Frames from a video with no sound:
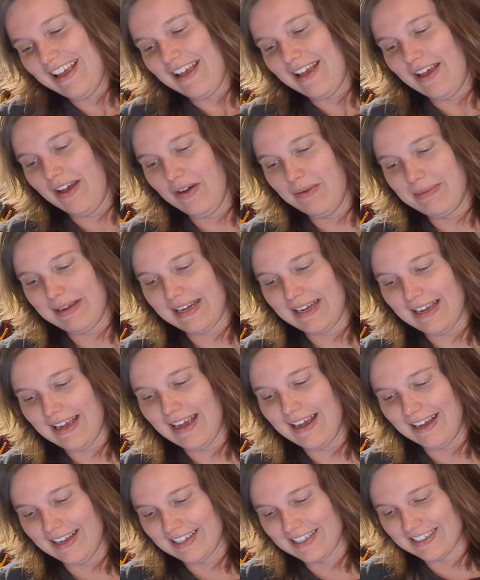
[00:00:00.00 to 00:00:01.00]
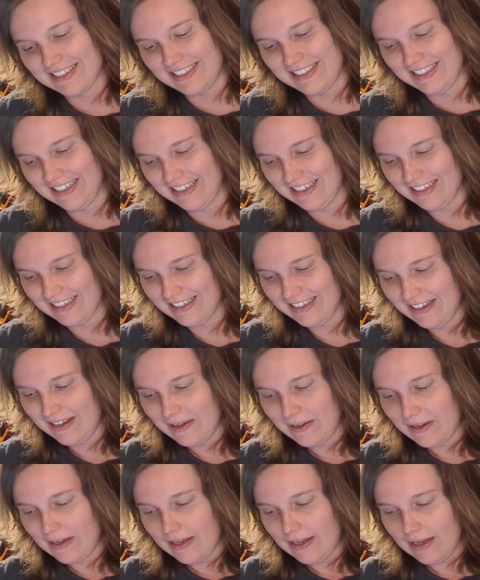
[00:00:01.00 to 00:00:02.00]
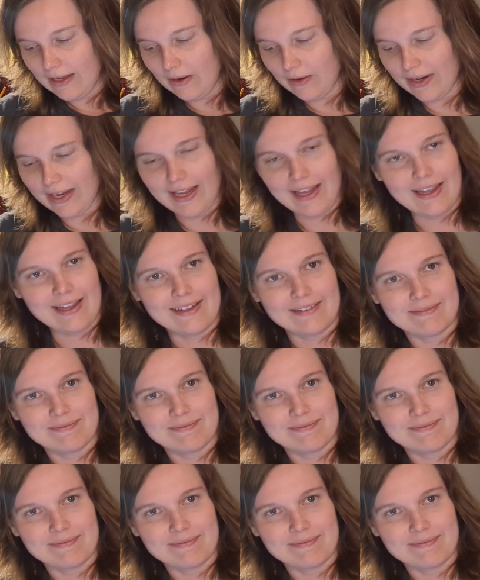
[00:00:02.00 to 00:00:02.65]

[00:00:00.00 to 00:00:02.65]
Oh my gosh. Okay,